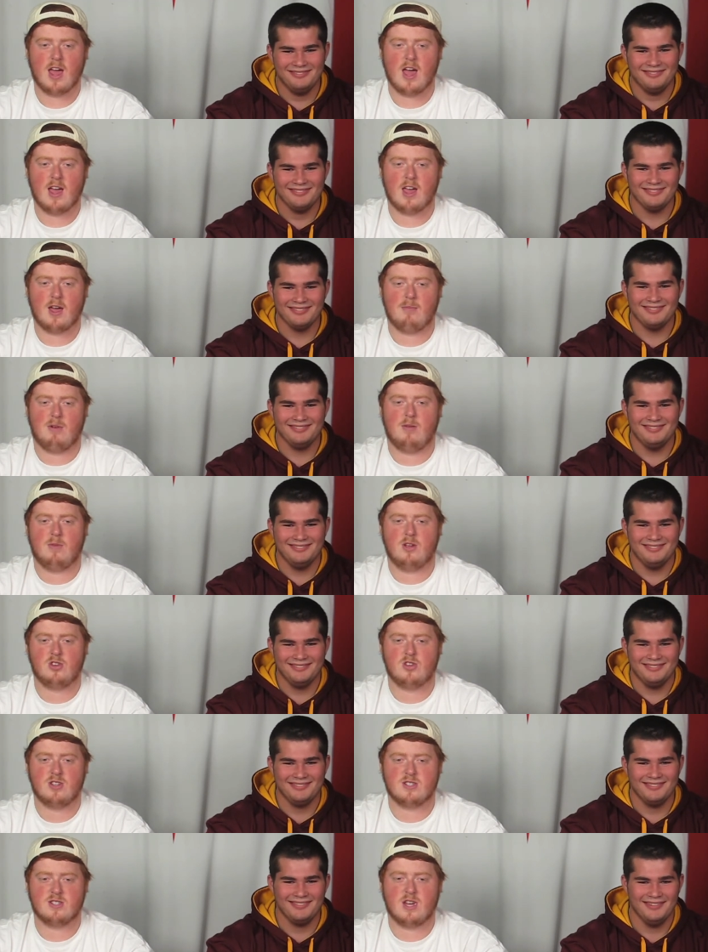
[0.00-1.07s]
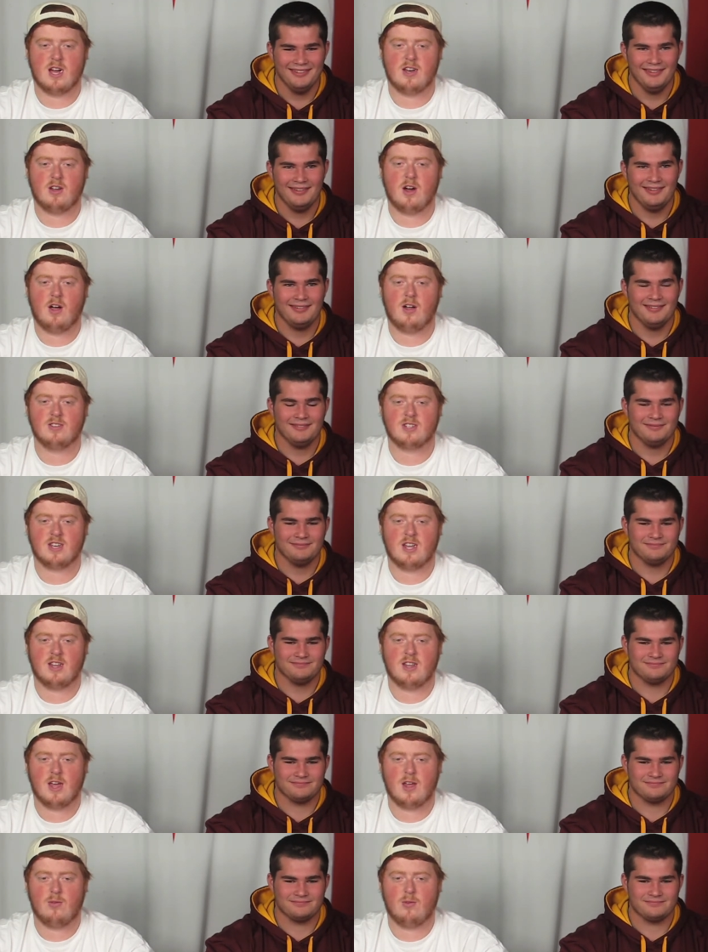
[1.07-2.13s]
Speaker 1: a.m. Admission is $9 and
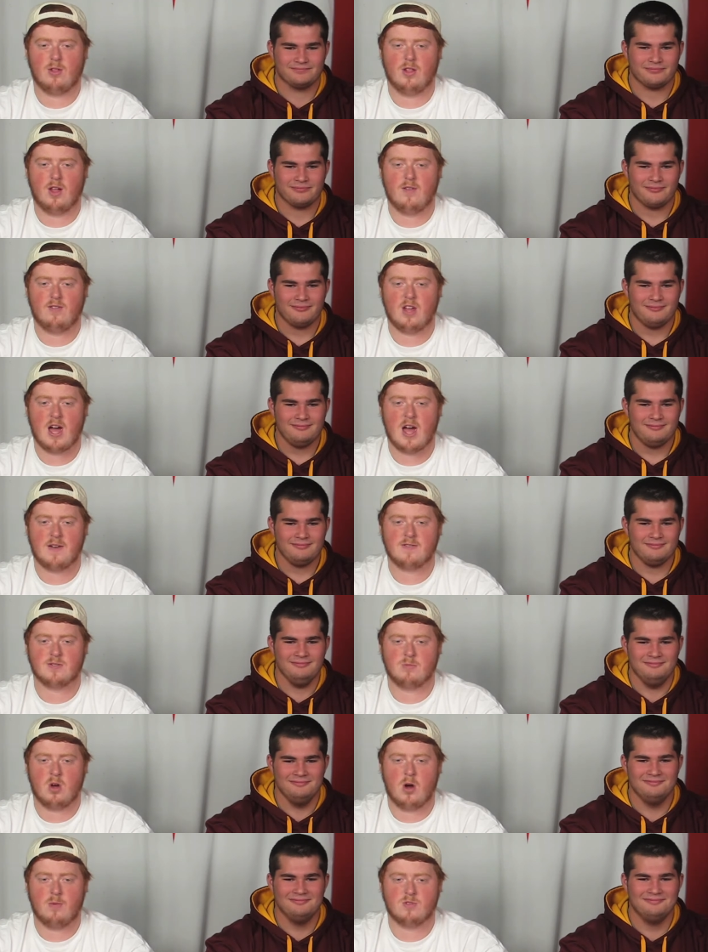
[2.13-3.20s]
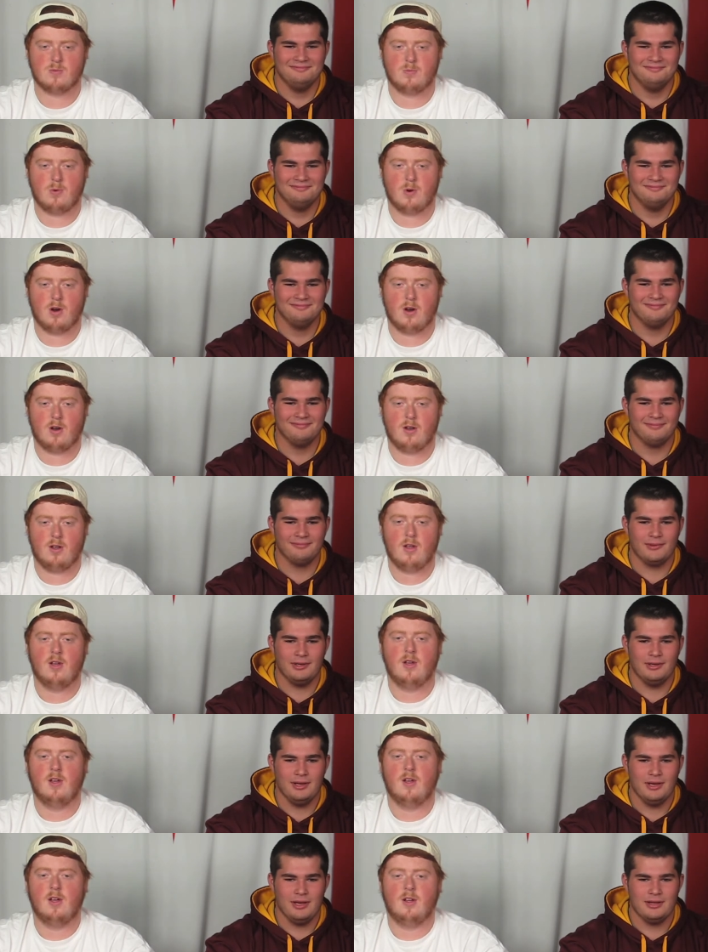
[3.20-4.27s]
they would love to have some home support.
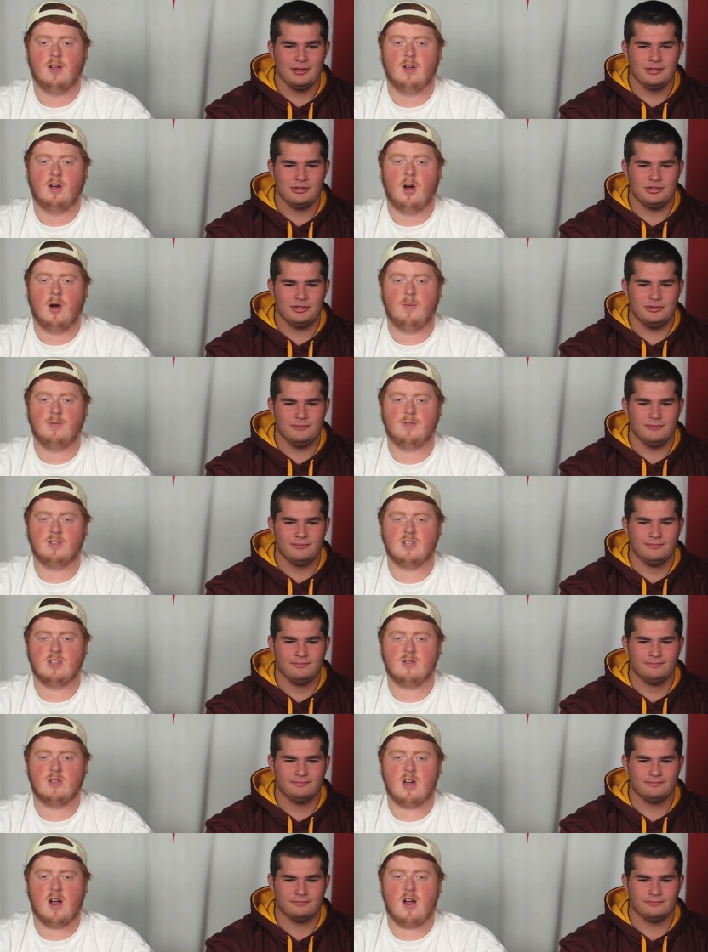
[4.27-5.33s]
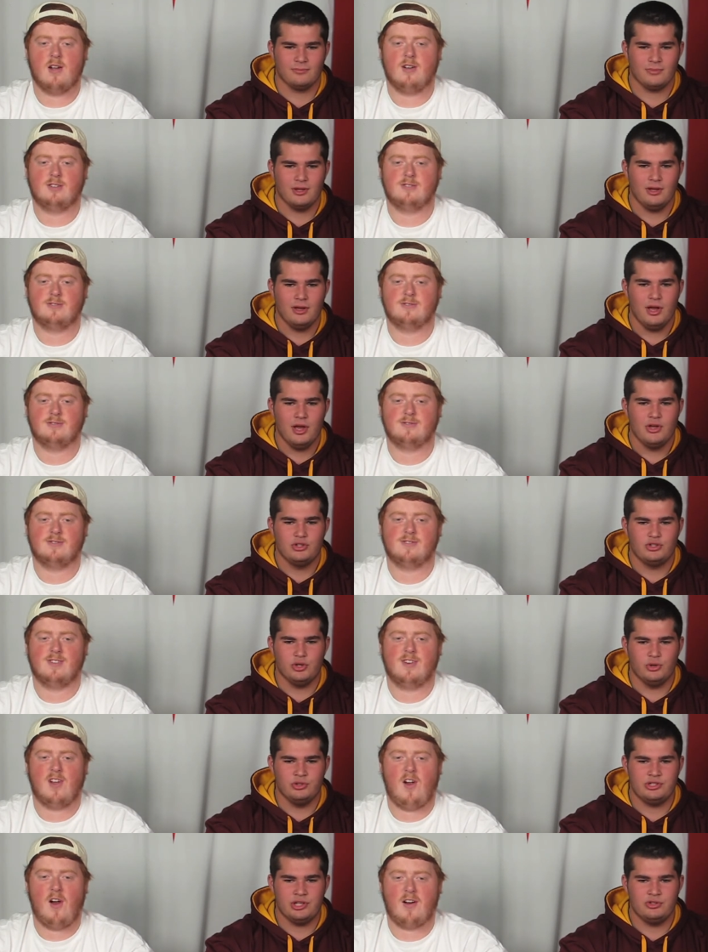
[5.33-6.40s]
Hope you see you there.
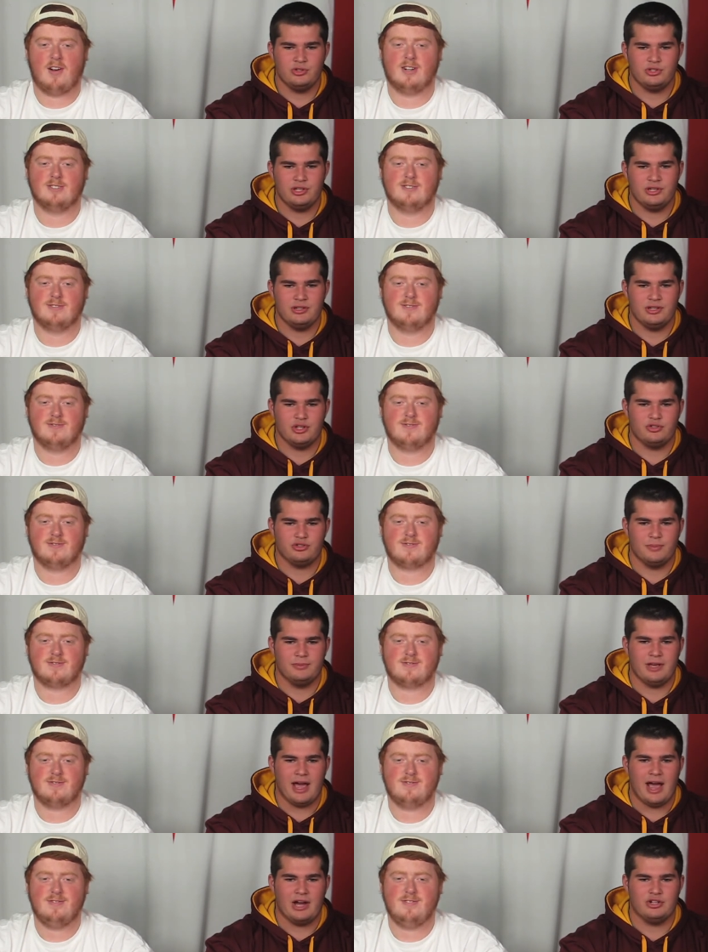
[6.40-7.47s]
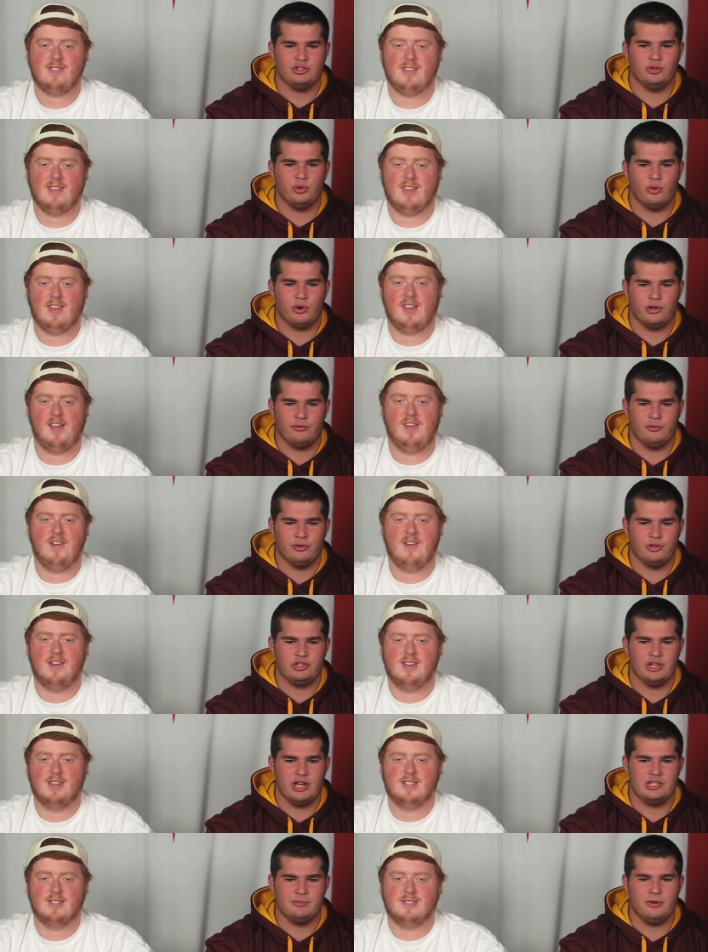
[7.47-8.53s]
Speaker 2: Students interested in the trip to Ashland, Oregon for the
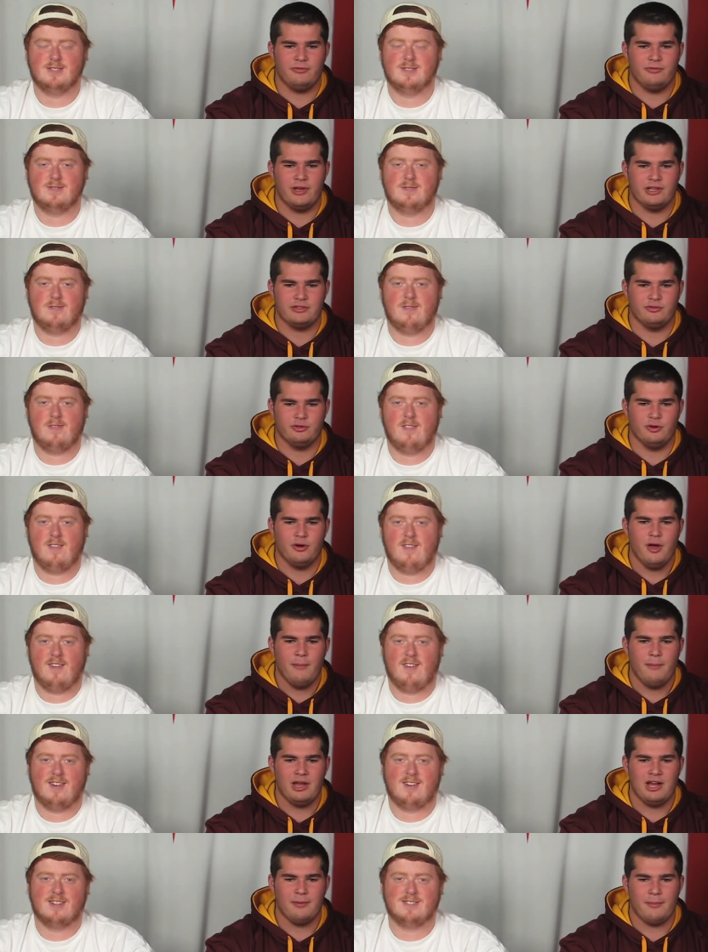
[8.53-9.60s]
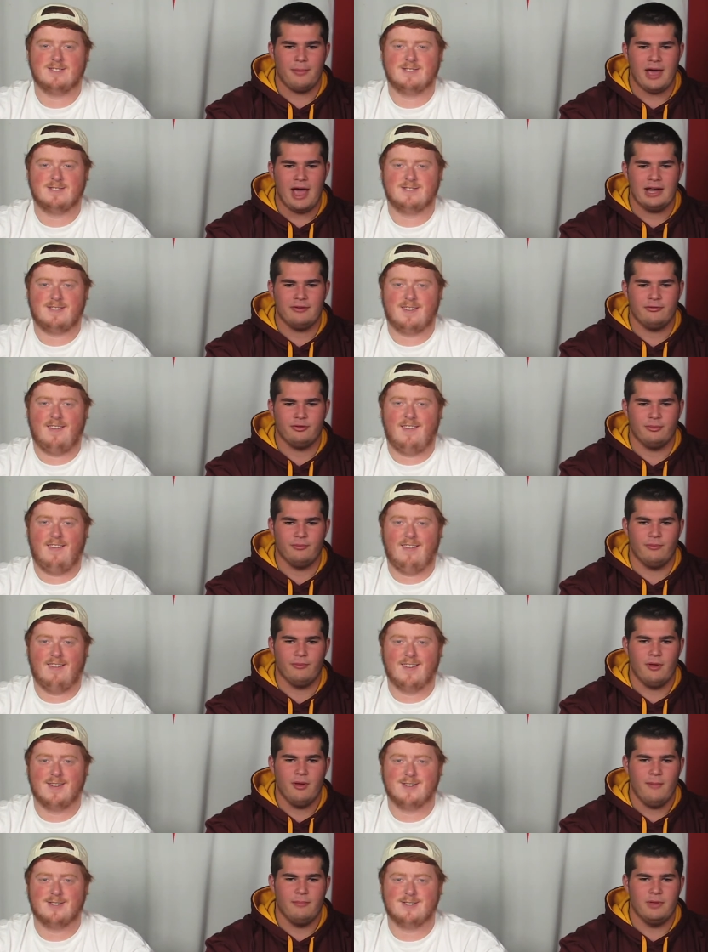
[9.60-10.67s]
Shakespeare Festival, pick up a packet from
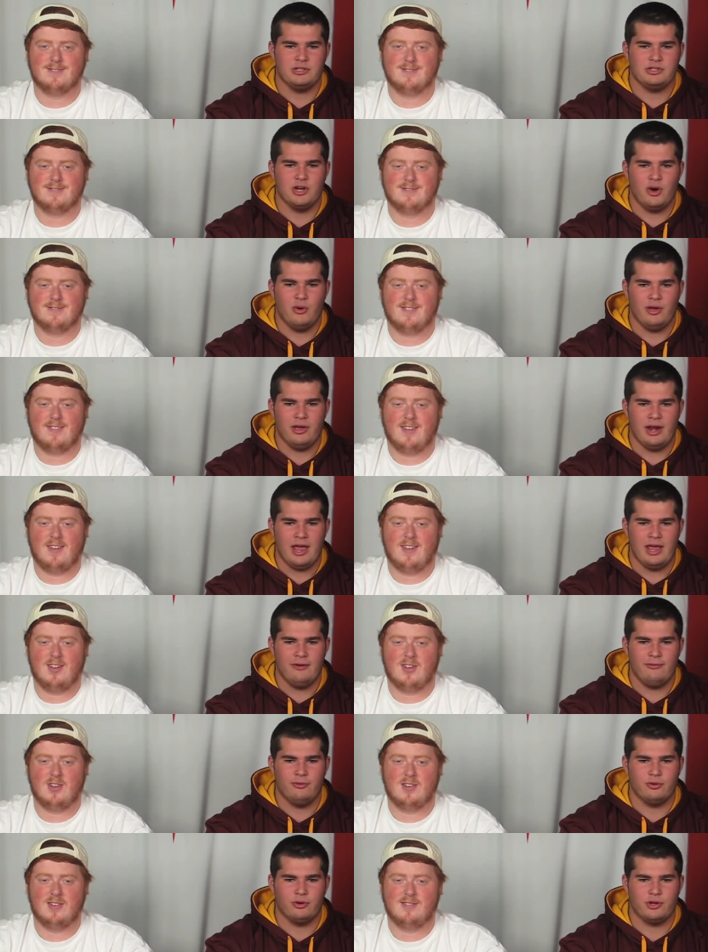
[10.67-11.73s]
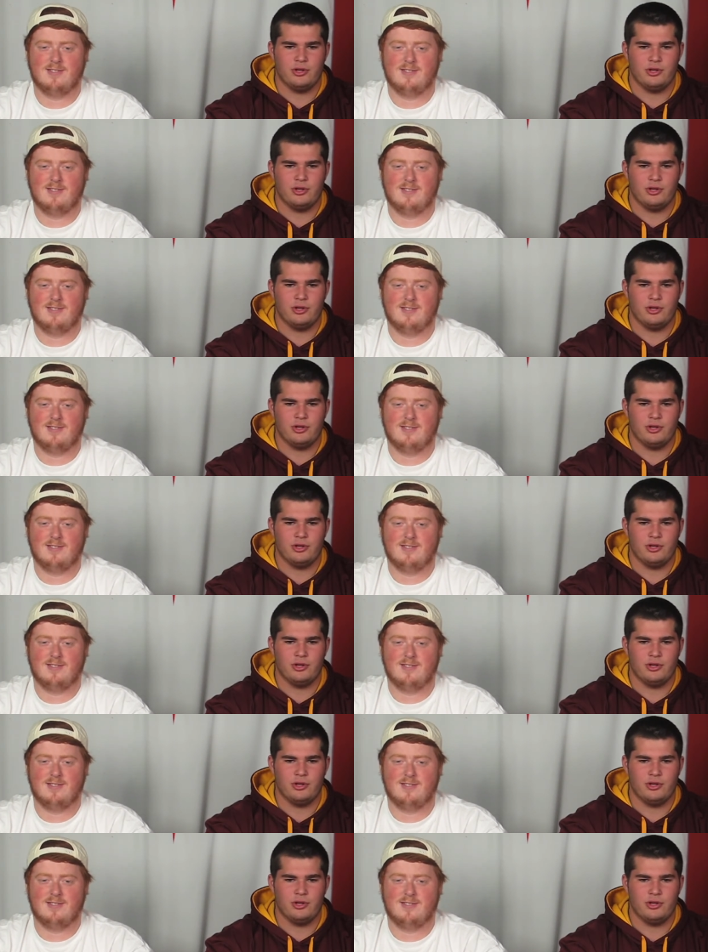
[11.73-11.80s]
Miss Noah in A4 or